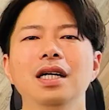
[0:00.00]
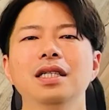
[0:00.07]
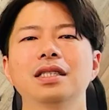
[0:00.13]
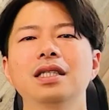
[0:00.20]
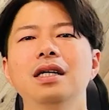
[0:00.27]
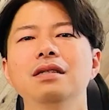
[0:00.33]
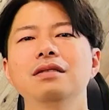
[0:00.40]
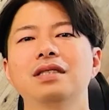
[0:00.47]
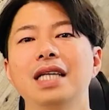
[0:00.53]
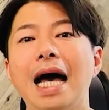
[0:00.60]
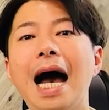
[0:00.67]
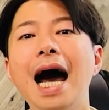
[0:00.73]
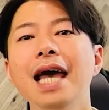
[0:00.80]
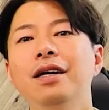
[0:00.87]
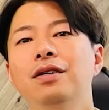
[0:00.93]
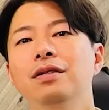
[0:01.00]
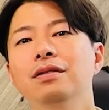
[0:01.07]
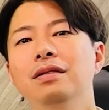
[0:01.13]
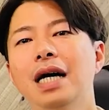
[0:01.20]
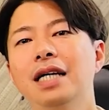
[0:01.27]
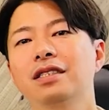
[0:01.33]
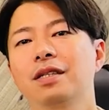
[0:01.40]
So the
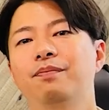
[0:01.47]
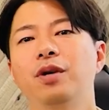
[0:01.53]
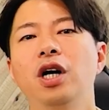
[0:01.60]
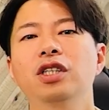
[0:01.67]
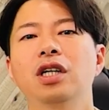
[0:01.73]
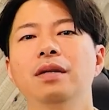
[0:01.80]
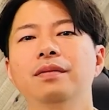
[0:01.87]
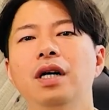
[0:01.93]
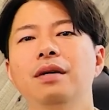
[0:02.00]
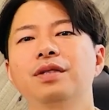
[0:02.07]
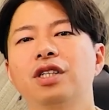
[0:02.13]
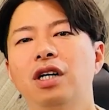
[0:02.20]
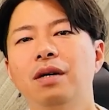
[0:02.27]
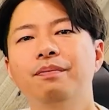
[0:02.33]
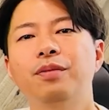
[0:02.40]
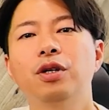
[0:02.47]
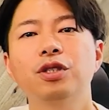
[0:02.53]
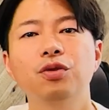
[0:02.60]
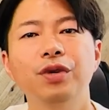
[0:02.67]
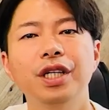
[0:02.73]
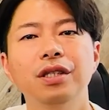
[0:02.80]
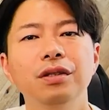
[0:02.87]
icon at the bottom of the Compose
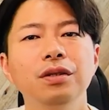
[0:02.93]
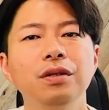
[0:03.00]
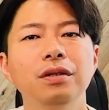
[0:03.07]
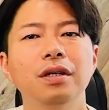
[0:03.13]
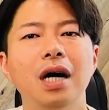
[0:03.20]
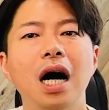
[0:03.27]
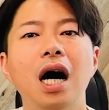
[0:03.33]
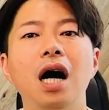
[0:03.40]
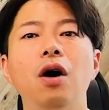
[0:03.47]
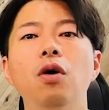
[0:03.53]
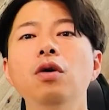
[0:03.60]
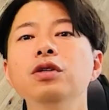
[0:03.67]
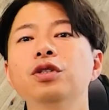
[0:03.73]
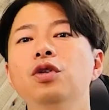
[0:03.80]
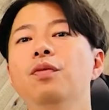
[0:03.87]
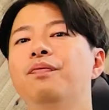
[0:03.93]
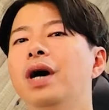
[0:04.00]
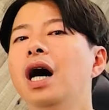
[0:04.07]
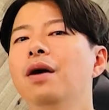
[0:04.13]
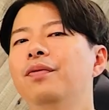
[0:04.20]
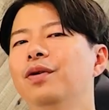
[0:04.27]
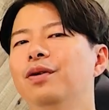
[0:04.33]
window are also
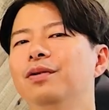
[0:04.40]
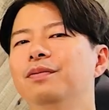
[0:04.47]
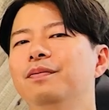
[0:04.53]
powerful.